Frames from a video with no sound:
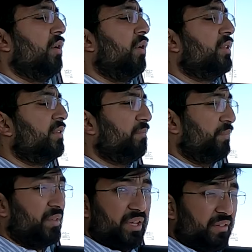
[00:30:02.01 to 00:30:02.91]

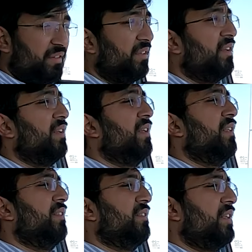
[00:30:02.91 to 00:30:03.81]
on this
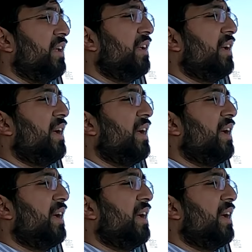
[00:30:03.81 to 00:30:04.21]
thing.